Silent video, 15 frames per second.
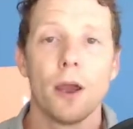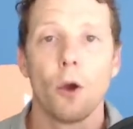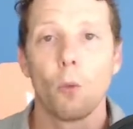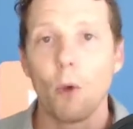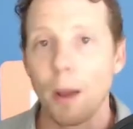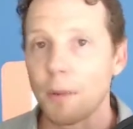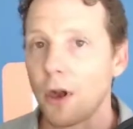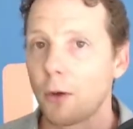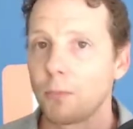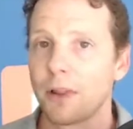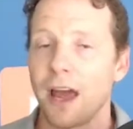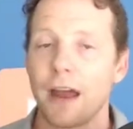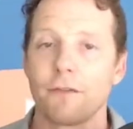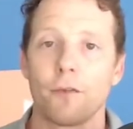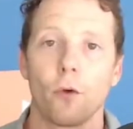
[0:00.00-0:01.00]
webinar
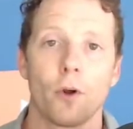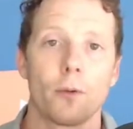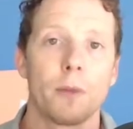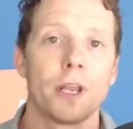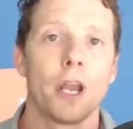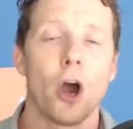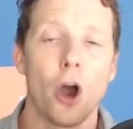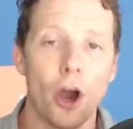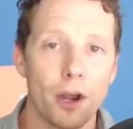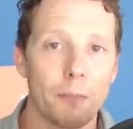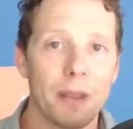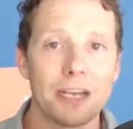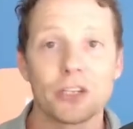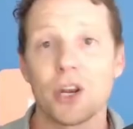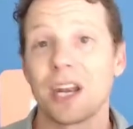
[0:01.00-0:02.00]
platform, an
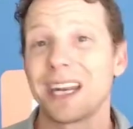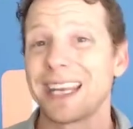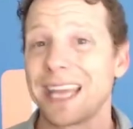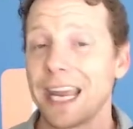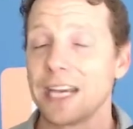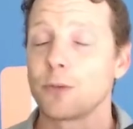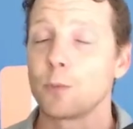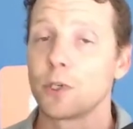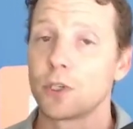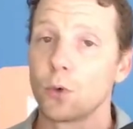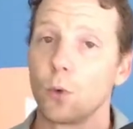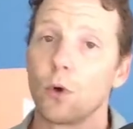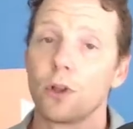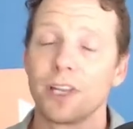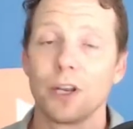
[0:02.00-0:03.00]
automation and engagement
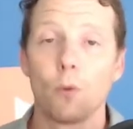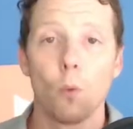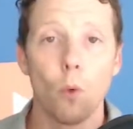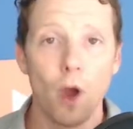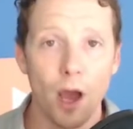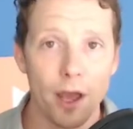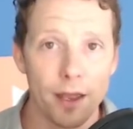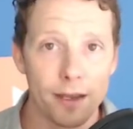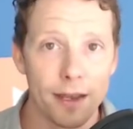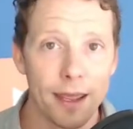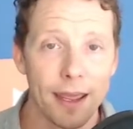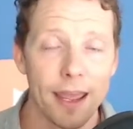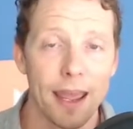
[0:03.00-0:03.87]
tool in one.